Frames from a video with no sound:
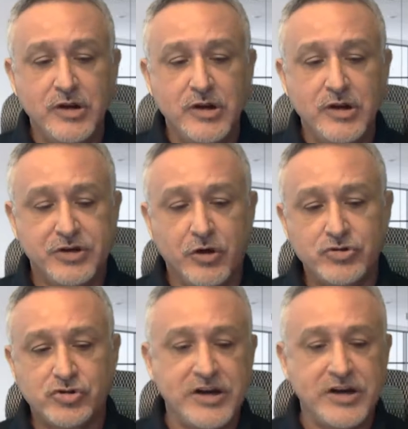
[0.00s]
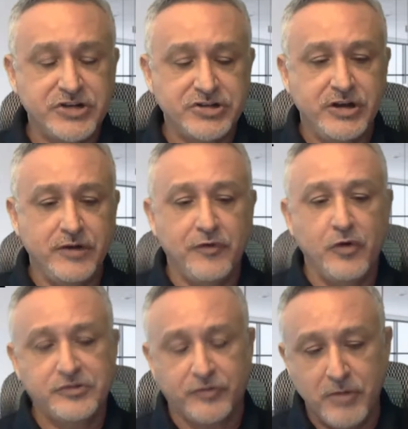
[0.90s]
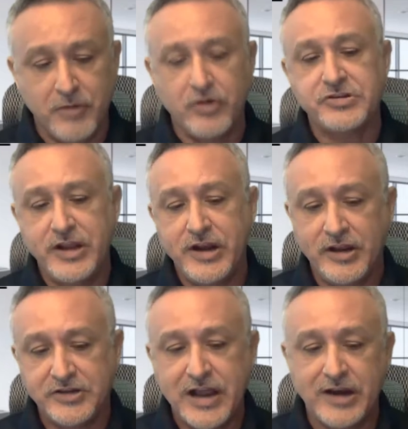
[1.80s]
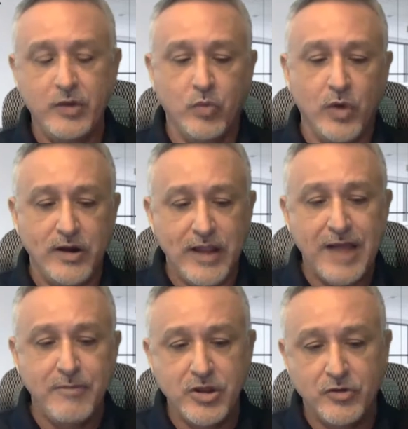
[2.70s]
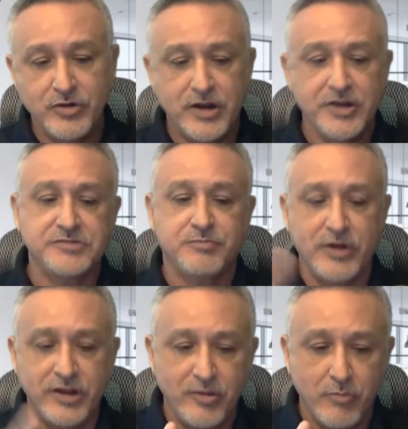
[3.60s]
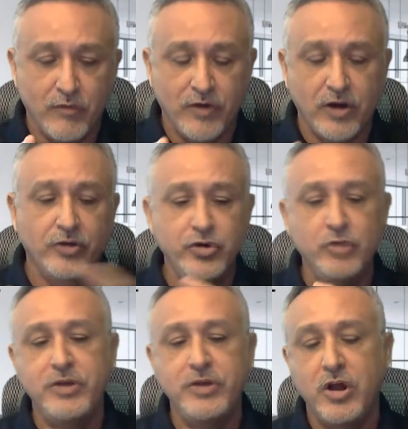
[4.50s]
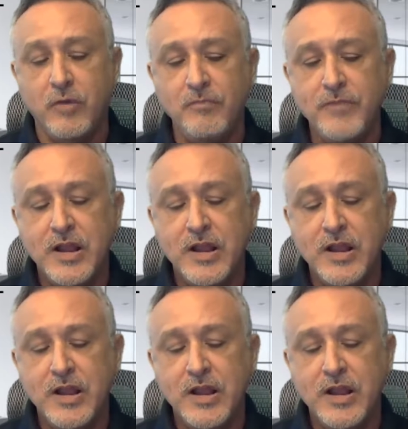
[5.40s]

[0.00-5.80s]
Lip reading: So transitioning folks from understanding exactly what De-Embedding does, bringing them over to Lenubio